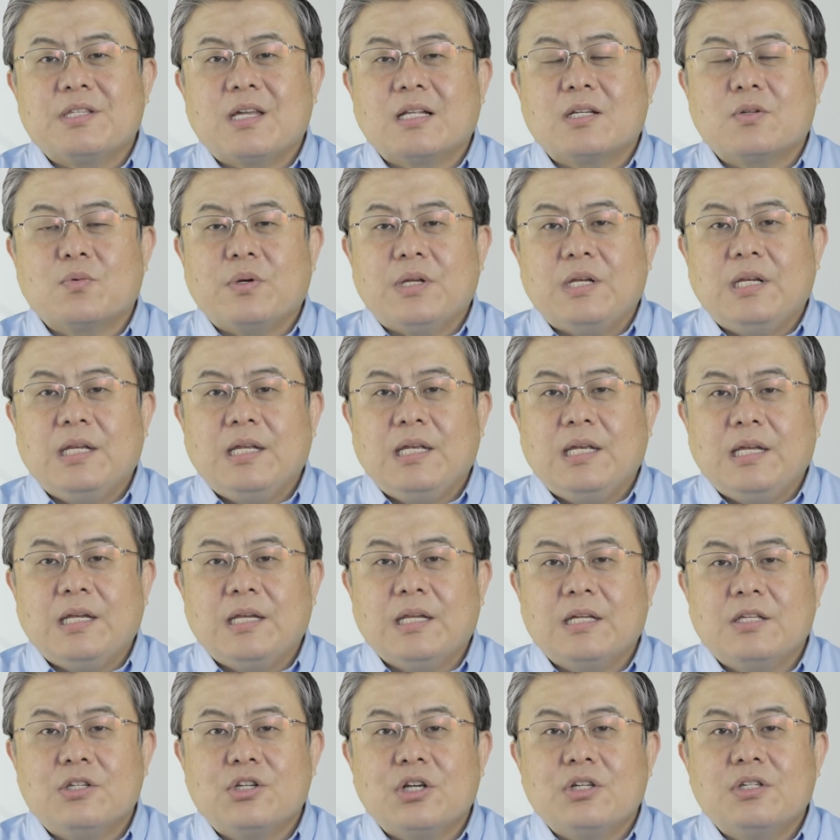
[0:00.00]
that we need,
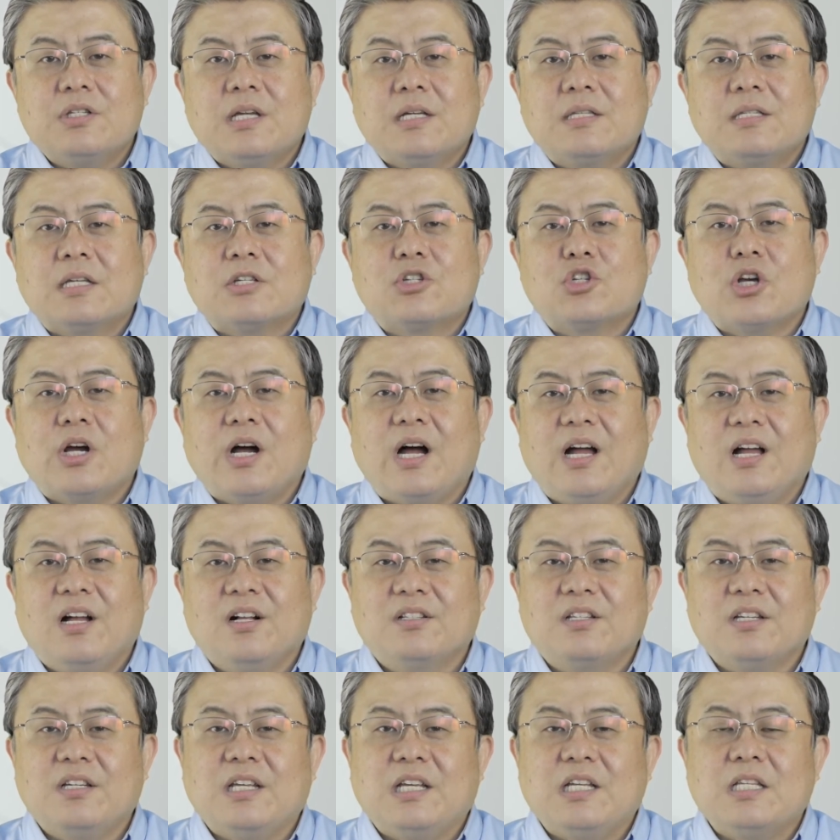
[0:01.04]
just as a
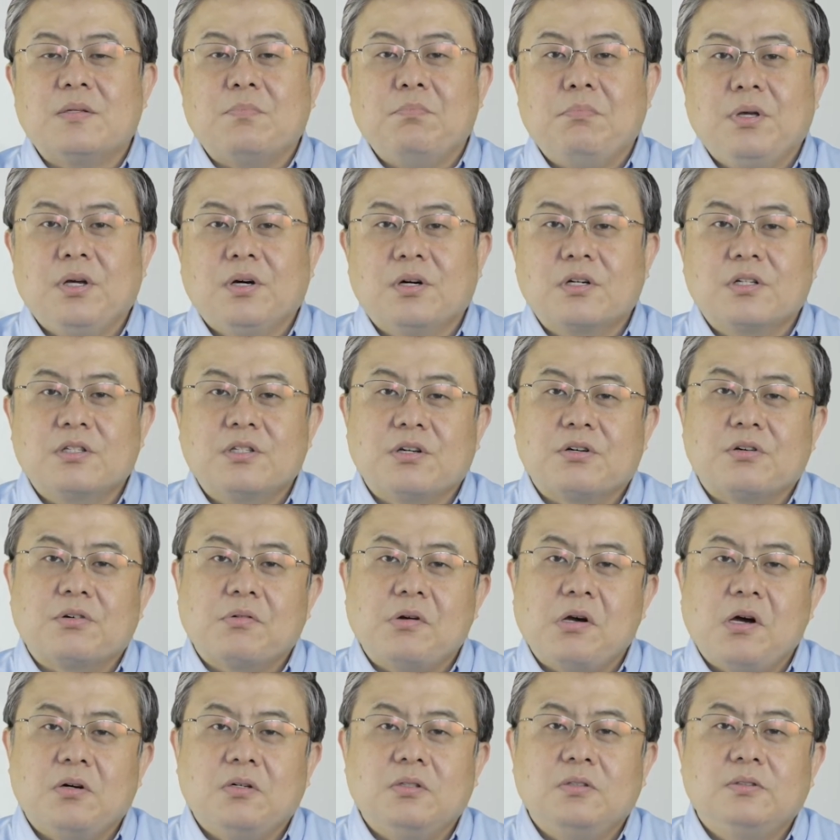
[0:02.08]
child needs milk to
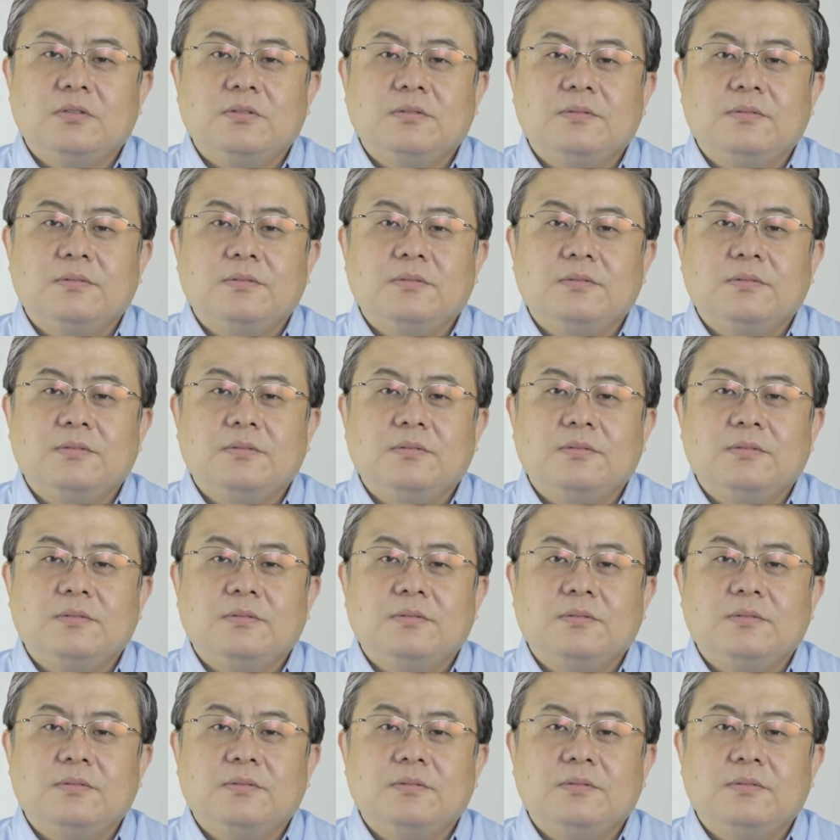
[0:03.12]
grow.